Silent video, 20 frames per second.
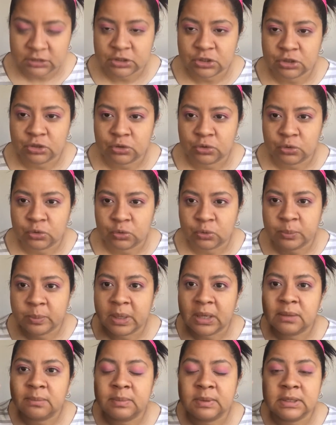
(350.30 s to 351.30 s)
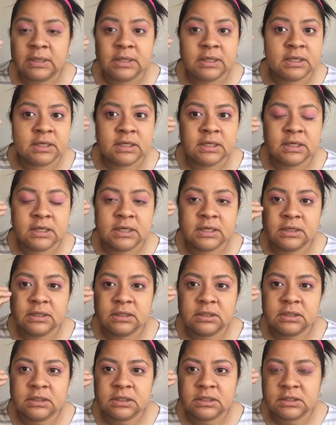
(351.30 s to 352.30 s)
to maybe
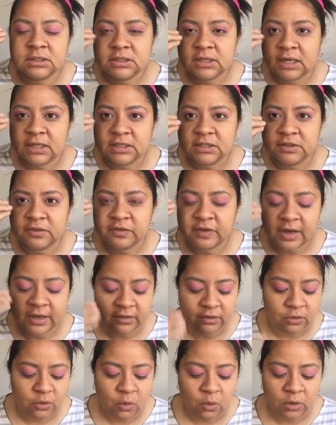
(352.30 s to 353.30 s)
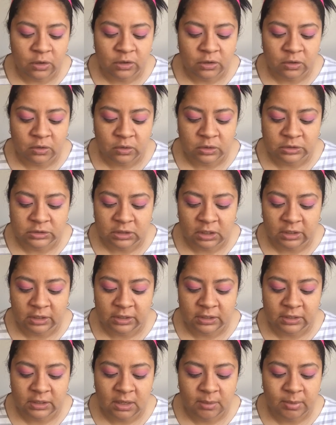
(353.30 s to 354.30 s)
intensify the corner or
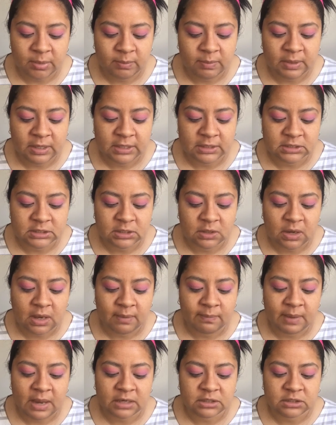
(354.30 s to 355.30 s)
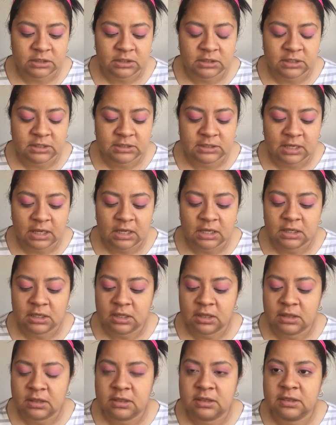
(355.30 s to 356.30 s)
darken it up a bit. So I'm actually gonna
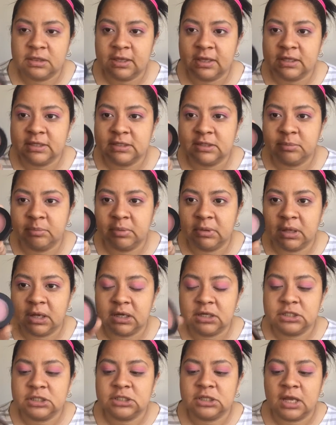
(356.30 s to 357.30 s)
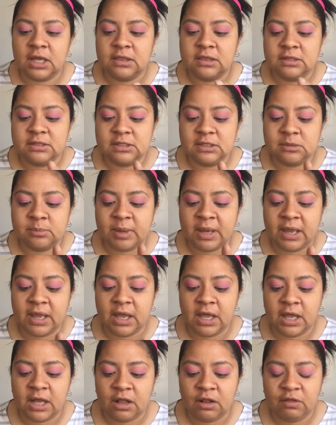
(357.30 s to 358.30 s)
take this blush, and this is by
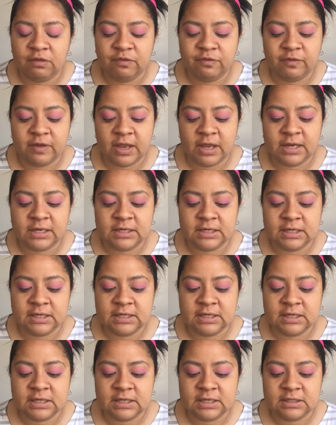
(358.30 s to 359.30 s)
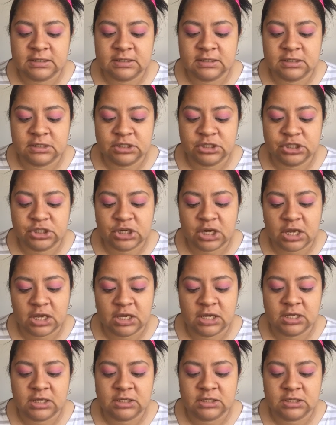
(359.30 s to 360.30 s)
e.l.f. and it is the
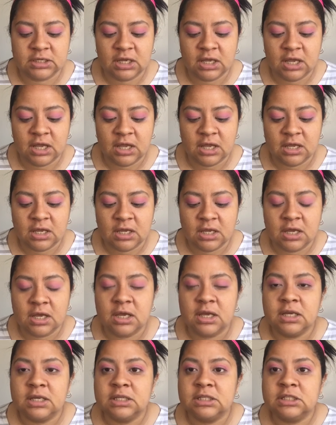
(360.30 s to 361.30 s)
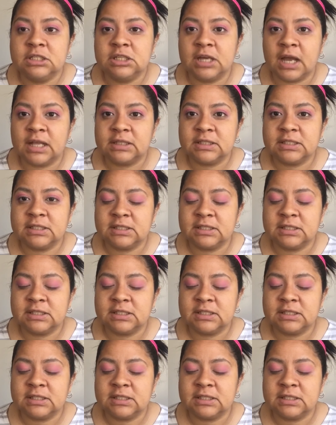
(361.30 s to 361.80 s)
shade Jet